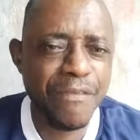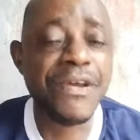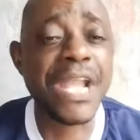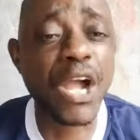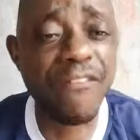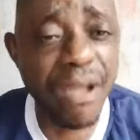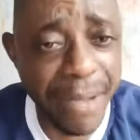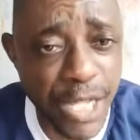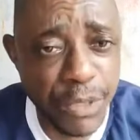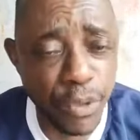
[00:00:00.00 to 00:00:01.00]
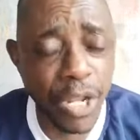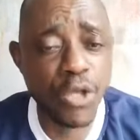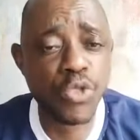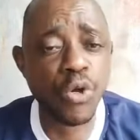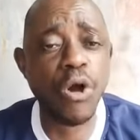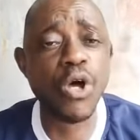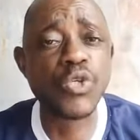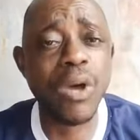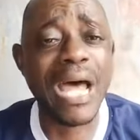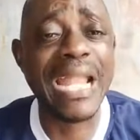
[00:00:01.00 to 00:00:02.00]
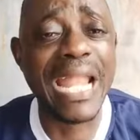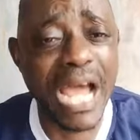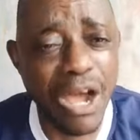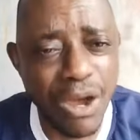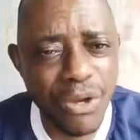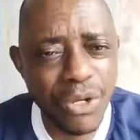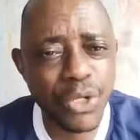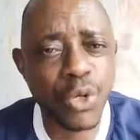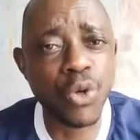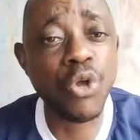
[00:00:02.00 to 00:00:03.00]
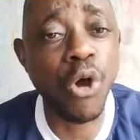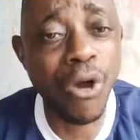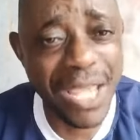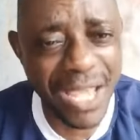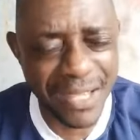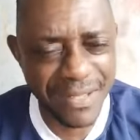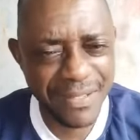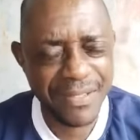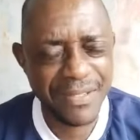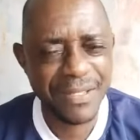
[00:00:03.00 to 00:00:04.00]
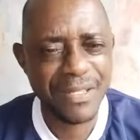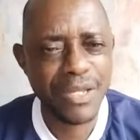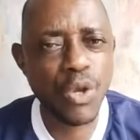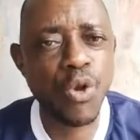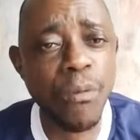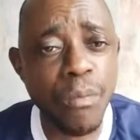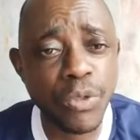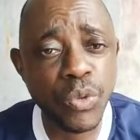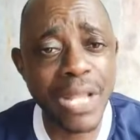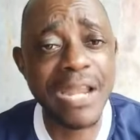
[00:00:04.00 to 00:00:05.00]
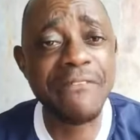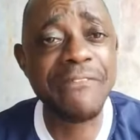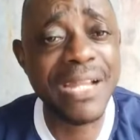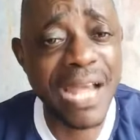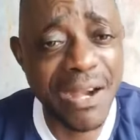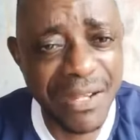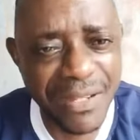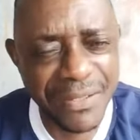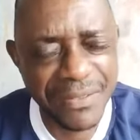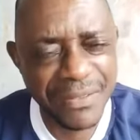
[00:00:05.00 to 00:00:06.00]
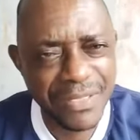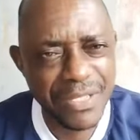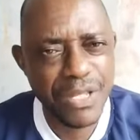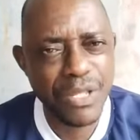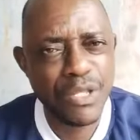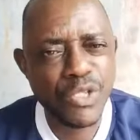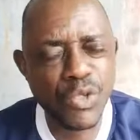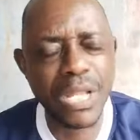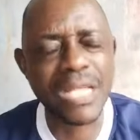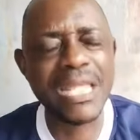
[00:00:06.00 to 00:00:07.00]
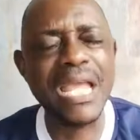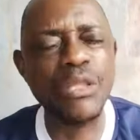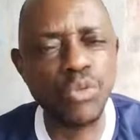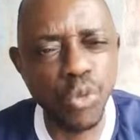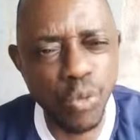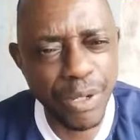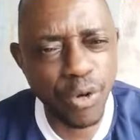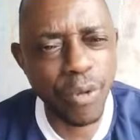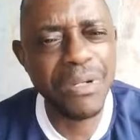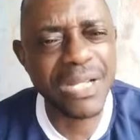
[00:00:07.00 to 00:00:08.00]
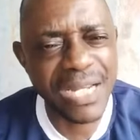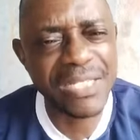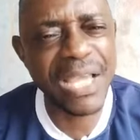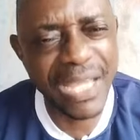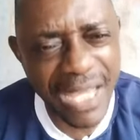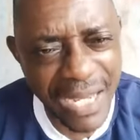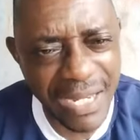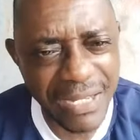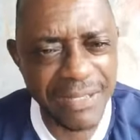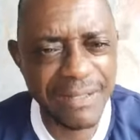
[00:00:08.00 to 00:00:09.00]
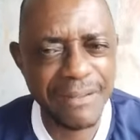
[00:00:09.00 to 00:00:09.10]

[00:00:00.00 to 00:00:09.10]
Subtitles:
Federal government wanna also allow crude oil go Modular Refinery so that Edo become great again.